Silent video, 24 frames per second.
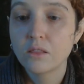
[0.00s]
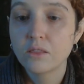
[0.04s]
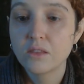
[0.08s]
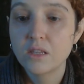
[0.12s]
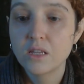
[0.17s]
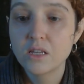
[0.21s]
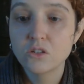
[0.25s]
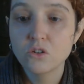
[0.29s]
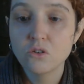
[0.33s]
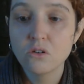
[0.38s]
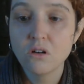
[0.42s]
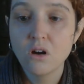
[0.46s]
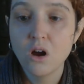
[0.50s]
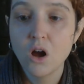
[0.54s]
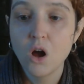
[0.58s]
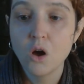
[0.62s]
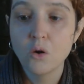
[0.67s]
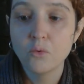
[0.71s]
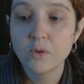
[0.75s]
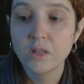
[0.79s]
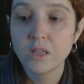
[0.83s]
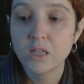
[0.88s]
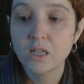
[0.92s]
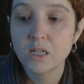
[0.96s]
These are
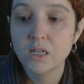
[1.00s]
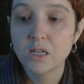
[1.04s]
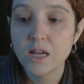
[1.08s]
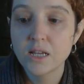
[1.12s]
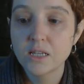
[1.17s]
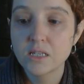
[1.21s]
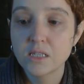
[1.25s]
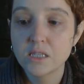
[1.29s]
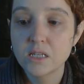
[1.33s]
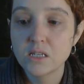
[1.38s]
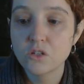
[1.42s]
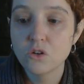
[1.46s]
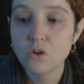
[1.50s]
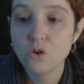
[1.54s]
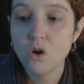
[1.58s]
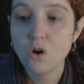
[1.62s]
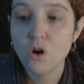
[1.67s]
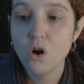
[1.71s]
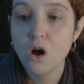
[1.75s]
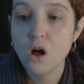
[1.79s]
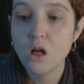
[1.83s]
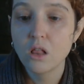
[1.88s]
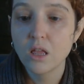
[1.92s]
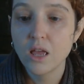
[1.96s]
all really nice. These are
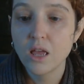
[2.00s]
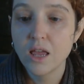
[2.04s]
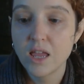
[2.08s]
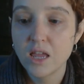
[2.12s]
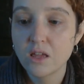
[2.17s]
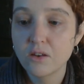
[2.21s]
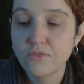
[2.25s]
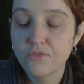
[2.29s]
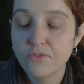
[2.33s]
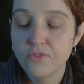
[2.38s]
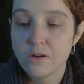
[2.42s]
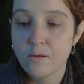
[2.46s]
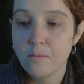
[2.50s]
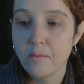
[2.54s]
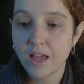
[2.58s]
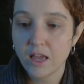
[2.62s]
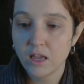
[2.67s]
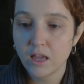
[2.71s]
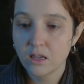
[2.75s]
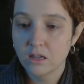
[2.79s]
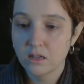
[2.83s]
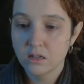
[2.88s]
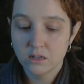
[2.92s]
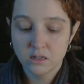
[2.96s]
all a hit for
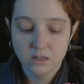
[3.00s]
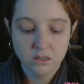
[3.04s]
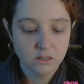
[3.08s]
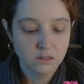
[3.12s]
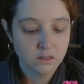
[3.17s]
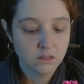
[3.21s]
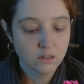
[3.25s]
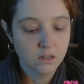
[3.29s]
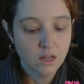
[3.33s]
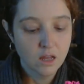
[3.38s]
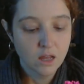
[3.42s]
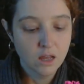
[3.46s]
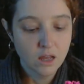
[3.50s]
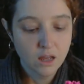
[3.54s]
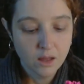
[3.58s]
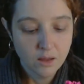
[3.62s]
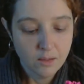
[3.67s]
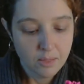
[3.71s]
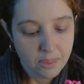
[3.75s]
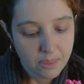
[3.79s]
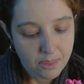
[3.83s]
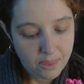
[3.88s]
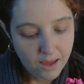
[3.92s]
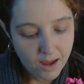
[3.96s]
me.
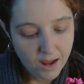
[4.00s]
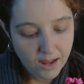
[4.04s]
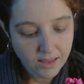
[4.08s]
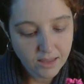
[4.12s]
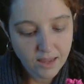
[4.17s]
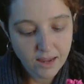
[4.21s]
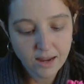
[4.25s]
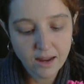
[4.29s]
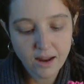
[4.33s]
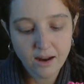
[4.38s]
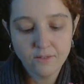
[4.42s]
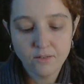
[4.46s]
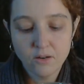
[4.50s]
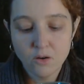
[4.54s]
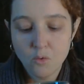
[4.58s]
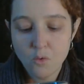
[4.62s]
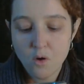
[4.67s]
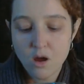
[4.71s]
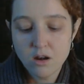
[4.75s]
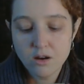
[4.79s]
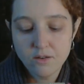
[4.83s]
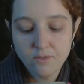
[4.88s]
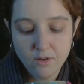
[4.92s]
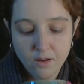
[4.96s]
I like every
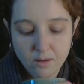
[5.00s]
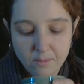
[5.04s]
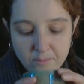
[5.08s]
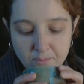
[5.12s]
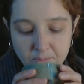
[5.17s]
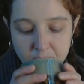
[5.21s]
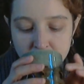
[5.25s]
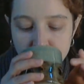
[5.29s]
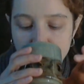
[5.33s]
one of them.